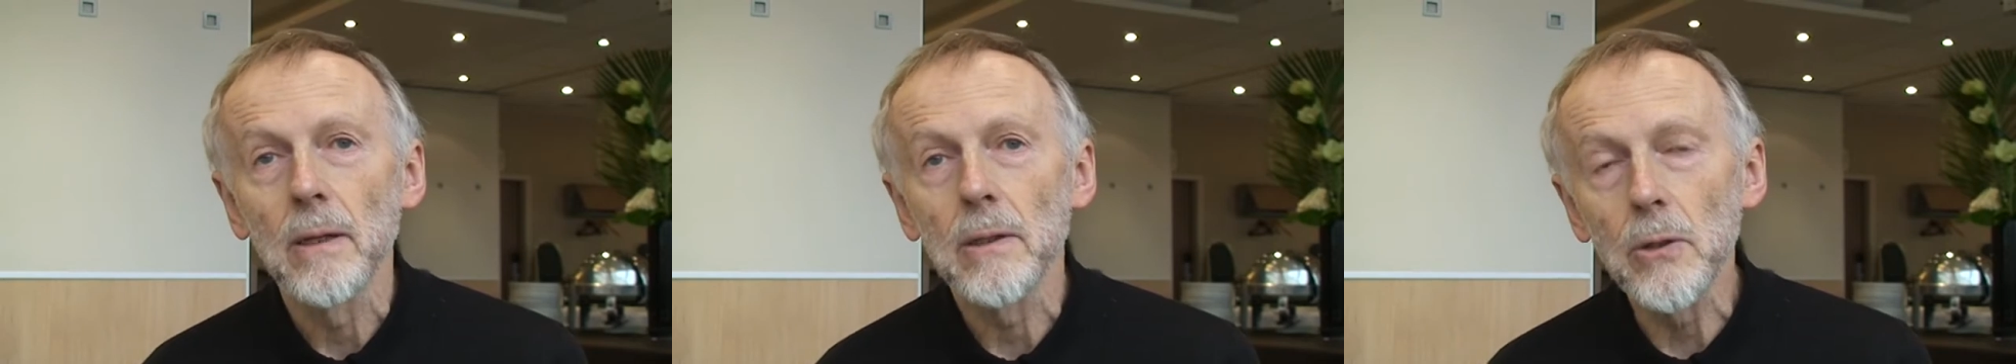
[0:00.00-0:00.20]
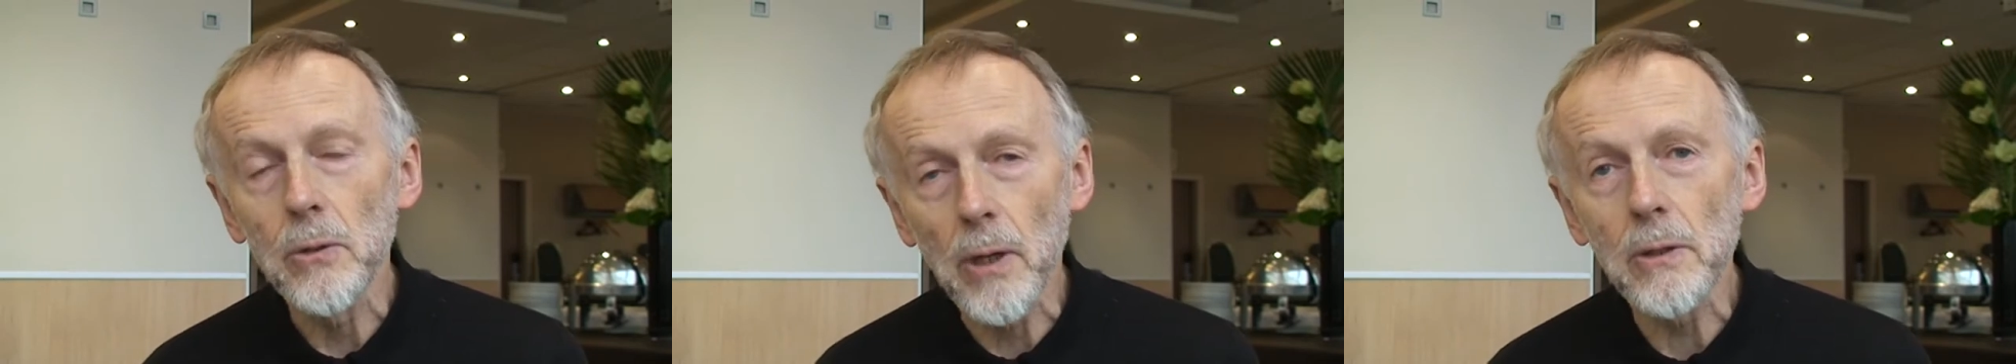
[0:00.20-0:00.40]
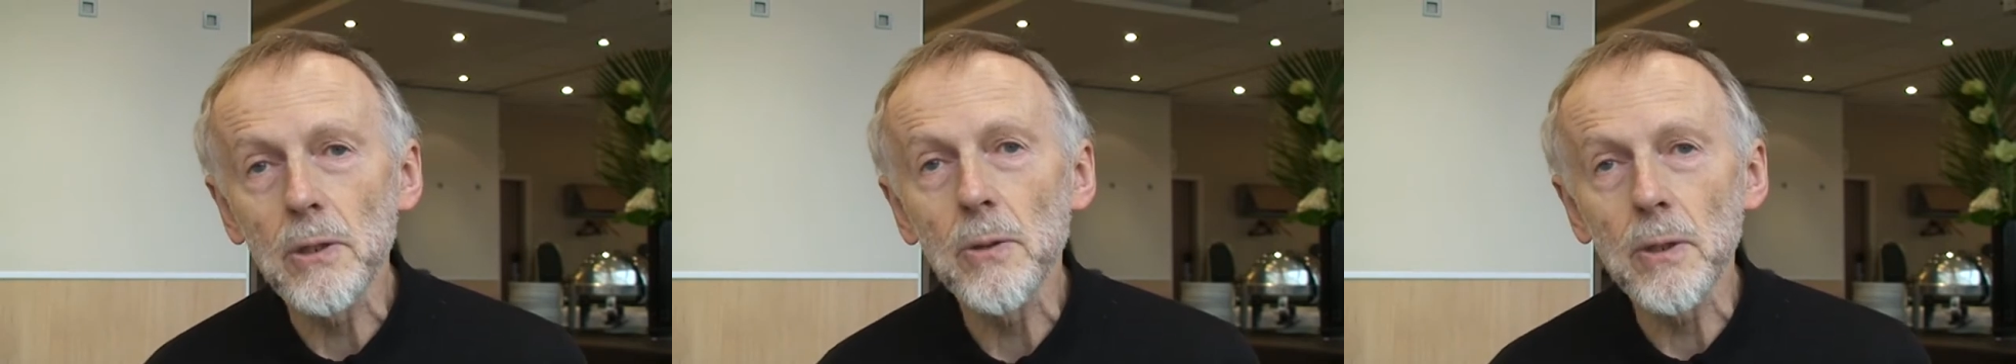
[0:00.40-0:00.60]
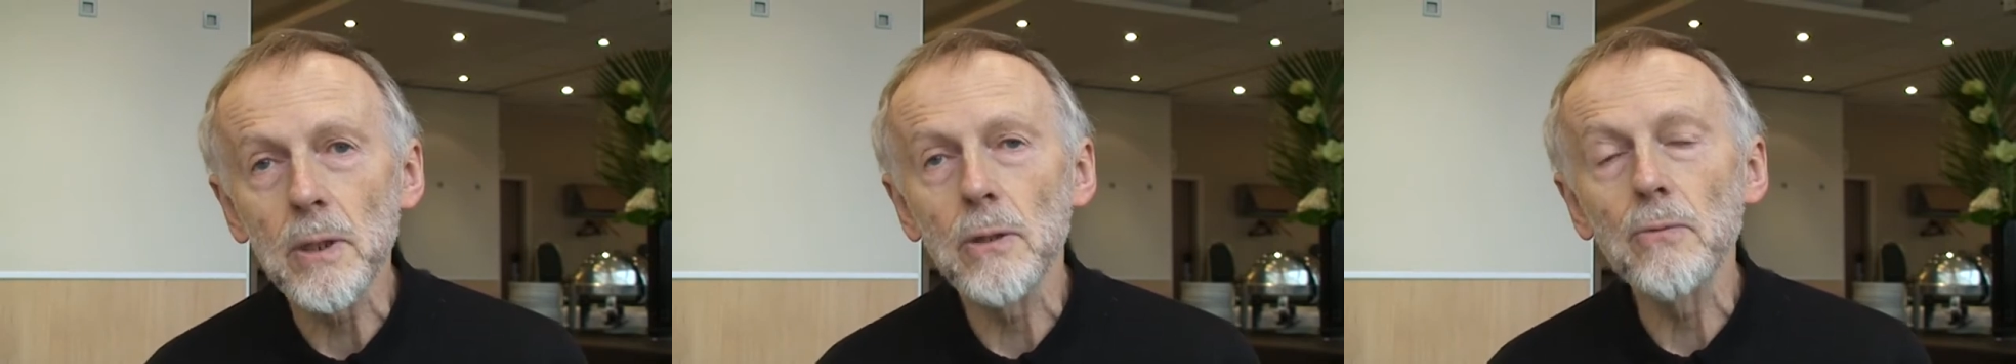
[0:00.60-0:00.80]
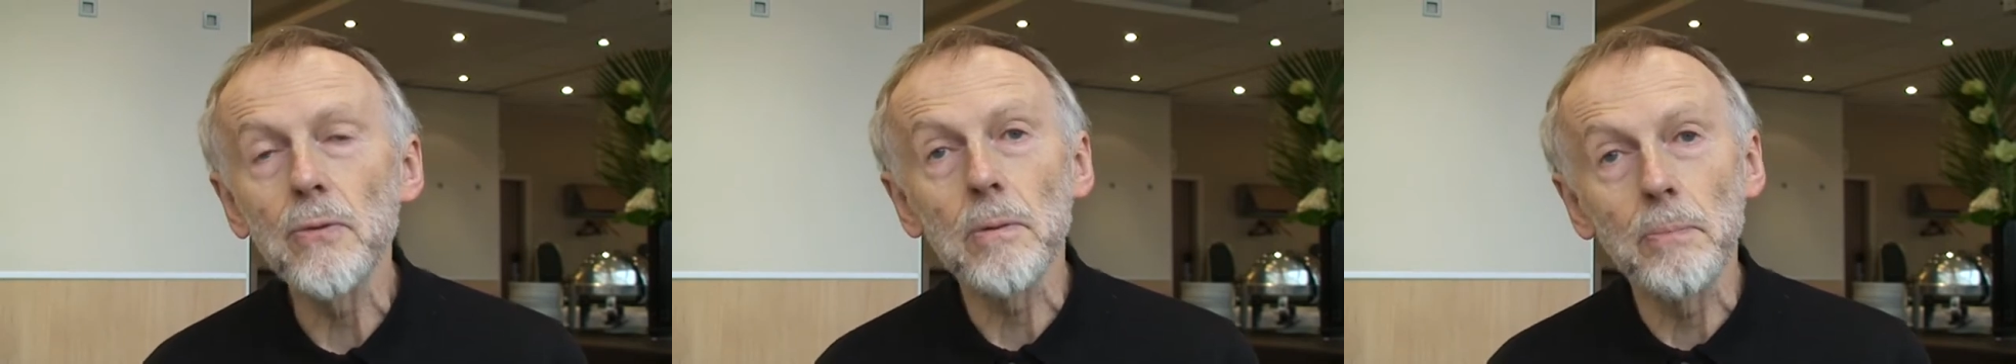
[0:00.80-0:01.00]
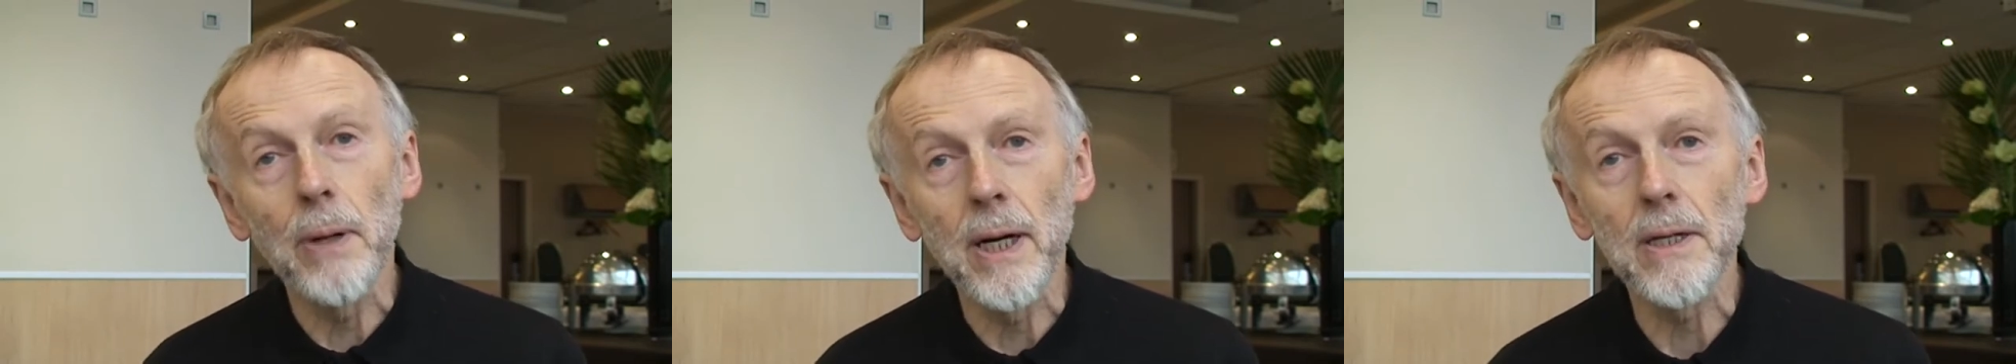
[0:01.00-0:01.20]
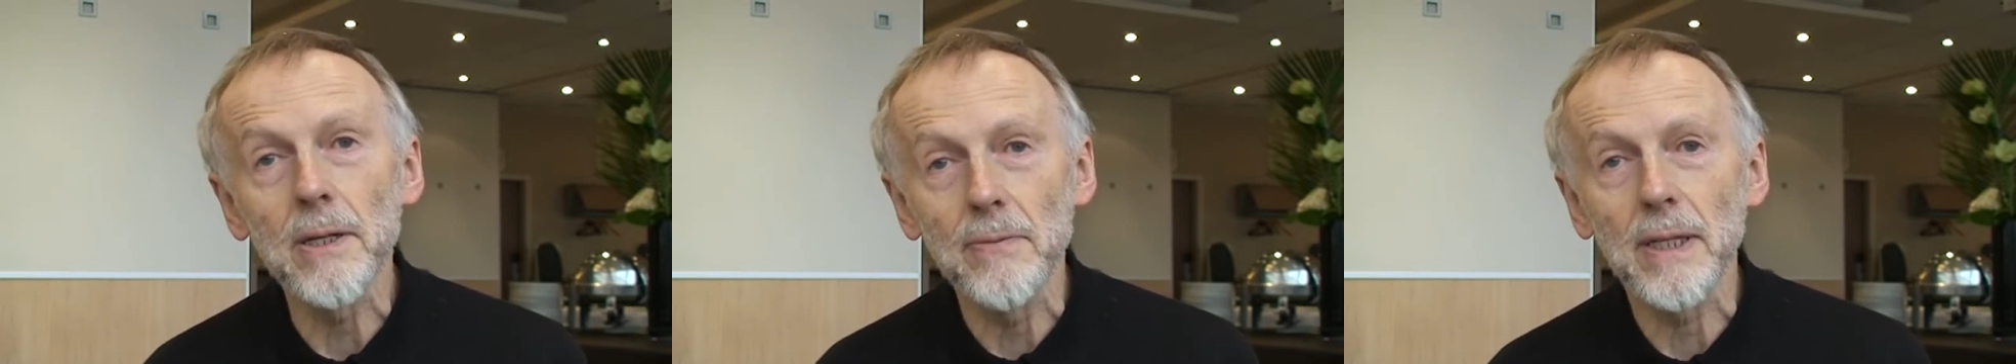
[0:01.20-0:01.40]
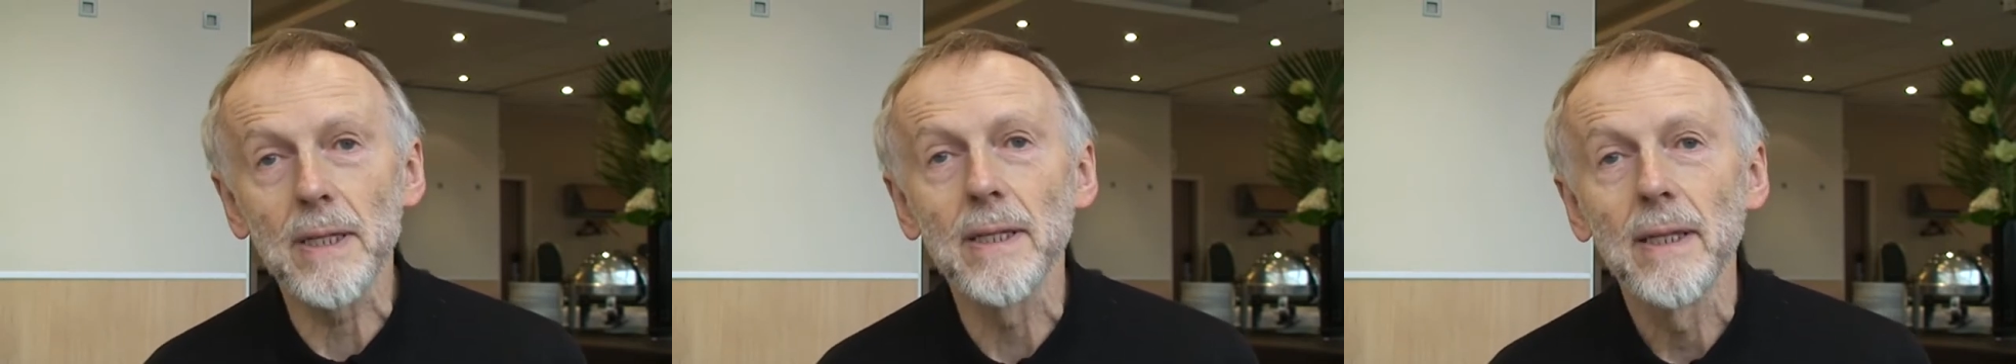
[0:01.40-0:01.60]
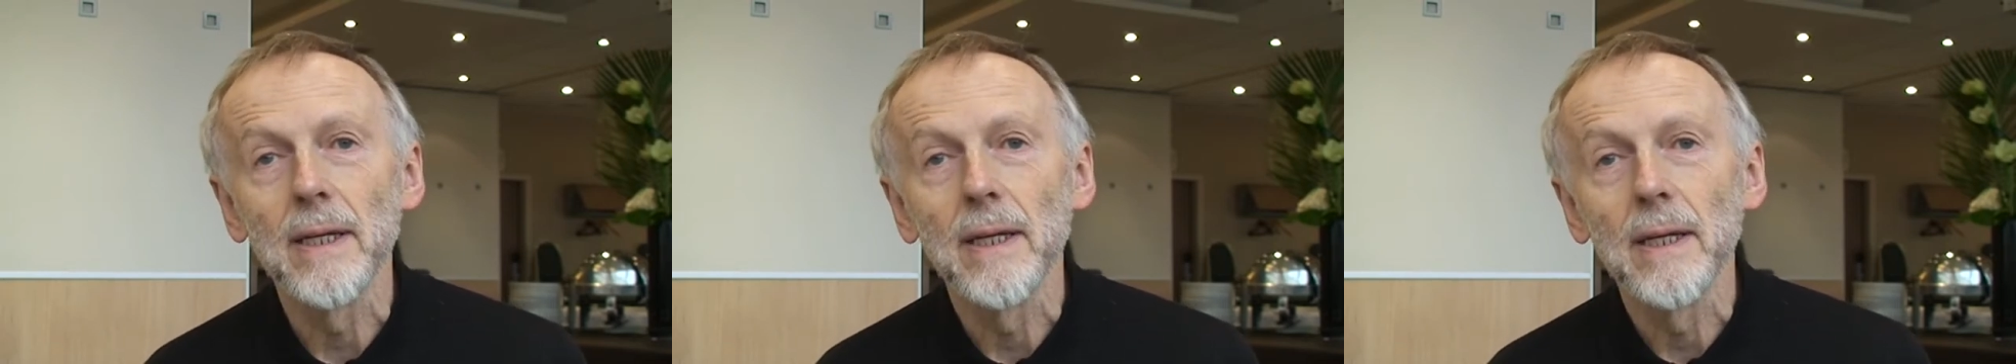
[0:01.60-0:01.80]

You go to it, you feel part of it.